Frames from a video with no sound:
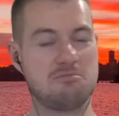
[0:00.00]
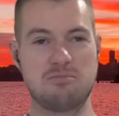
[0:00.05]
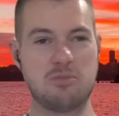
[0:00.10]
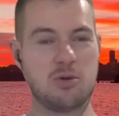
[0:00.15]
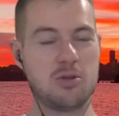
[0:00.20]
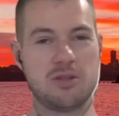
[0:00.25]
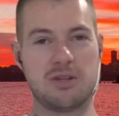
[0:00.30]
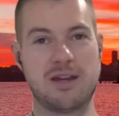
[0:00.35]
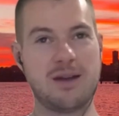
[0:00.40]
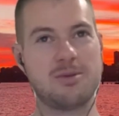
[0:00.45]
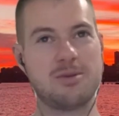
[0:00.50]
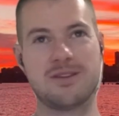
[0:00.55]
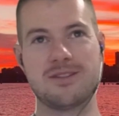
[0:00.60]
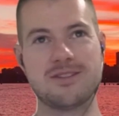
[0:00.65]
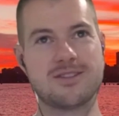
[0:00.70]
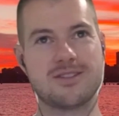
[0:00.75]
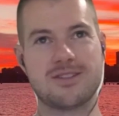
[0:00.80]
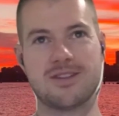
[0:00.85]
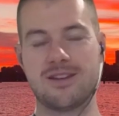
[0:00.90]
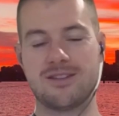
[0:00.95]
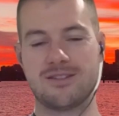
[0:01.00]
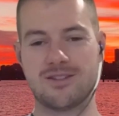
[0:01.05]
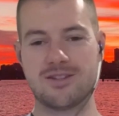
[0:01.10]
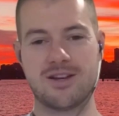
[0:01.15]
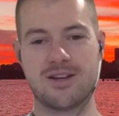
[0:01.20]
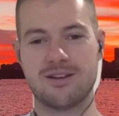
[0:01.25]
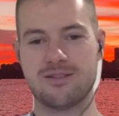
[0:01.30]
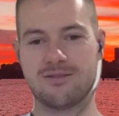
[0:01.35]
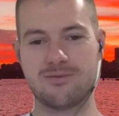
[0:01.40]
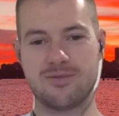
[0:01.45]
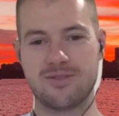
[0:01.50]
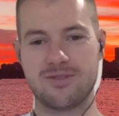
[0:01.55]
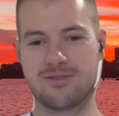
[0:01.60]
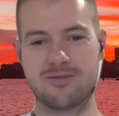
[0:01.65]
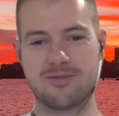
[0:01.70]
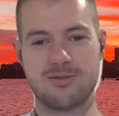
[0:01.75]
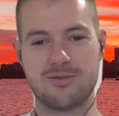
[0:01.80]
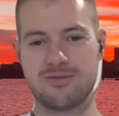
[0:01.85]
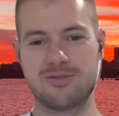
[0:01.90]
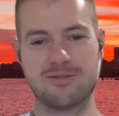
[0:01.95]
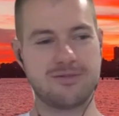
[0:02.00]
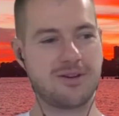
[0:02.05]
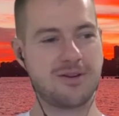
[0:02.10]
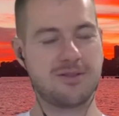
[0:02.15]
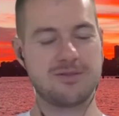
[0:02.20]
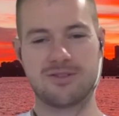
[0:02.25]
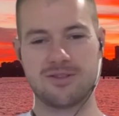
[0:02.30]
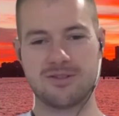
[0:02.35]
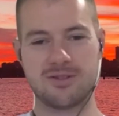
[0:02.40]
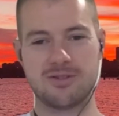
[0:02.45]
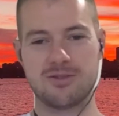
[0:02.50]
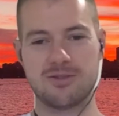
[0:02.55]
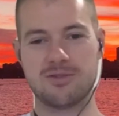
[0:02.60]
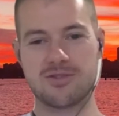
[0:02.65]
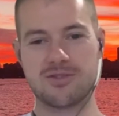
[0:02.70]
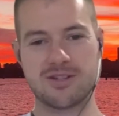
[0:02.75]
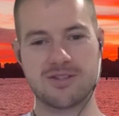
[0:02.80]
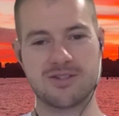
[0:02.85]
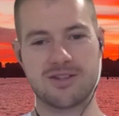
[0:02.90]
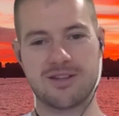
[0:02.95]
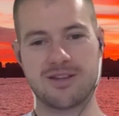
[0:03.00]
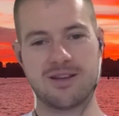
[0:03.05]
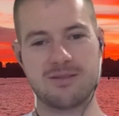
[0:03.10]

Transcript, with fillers: I'm more than happy to stay and chat with through the phone on Google Translate.